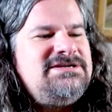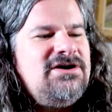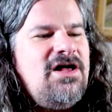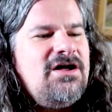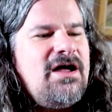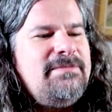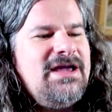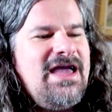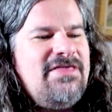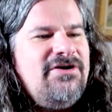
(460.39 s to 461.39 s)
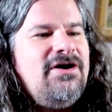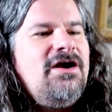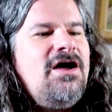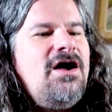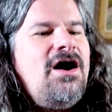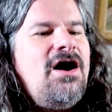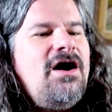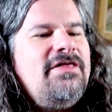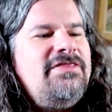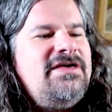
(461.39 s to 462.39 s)
all coming together
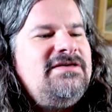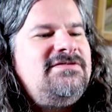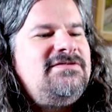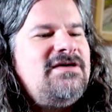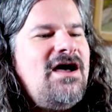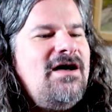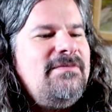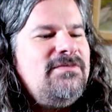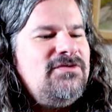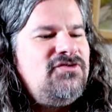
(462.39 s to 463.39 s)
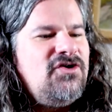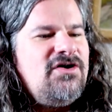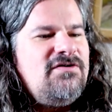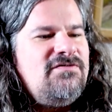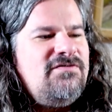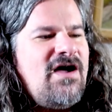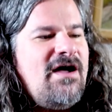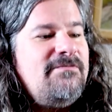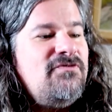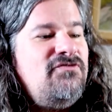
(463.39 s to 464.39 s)
on this sort
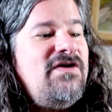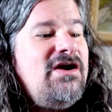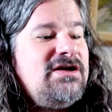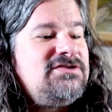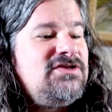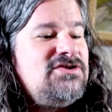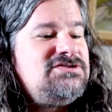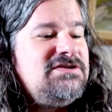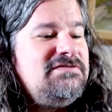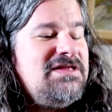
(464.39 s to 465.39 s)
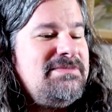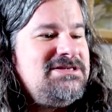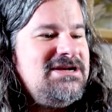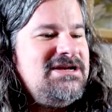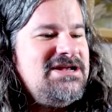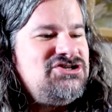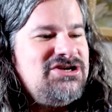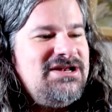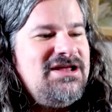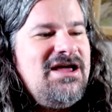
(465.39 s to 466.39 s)
of very exclusive limited
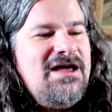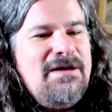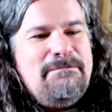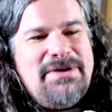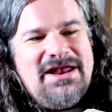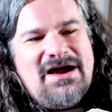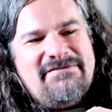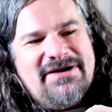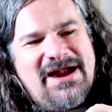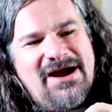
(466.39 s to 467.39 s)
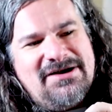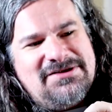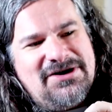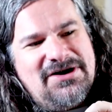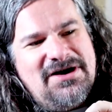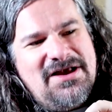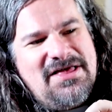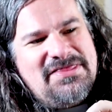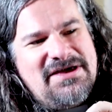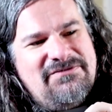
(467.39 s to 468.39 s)
edition bit of a character
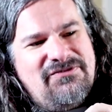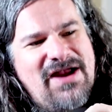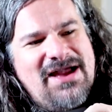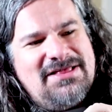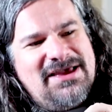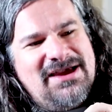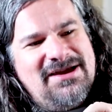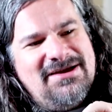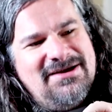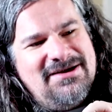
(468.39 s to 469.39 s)
that, frankly,